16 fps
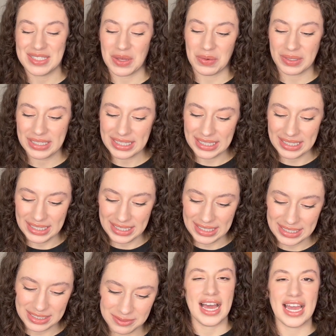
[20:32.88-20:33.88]

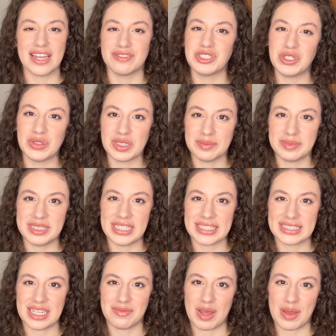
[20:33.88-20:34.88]
good. I have 2
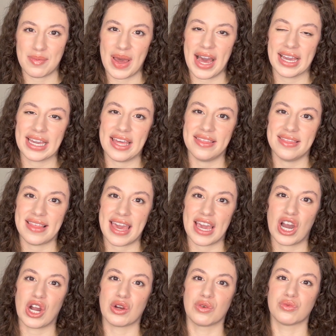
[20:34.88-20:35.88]
lipsticks in my bag, and they
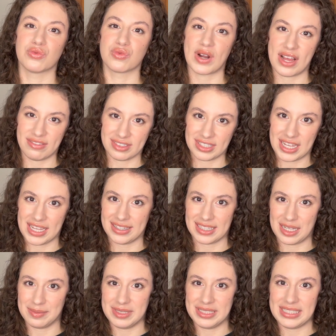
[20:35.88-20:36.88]
are Revlon
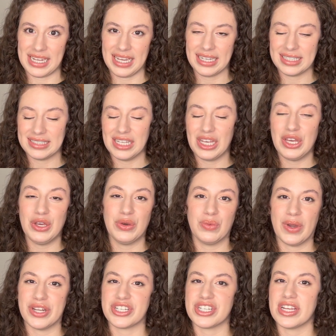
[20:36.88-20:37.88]
lipsticks,
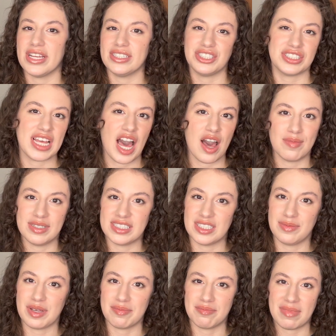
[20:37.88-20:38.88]
which just happens to
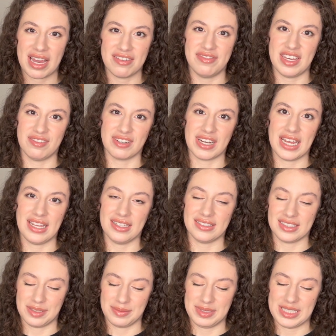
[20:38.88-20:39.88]
be my favorite
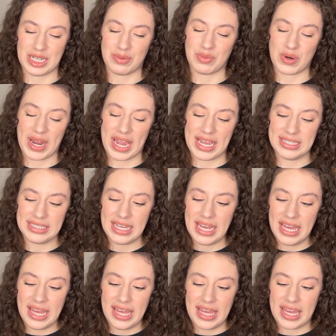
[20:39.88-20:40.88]
lipstick brand.
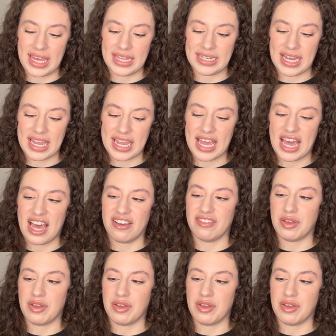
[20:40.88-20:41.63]
And I have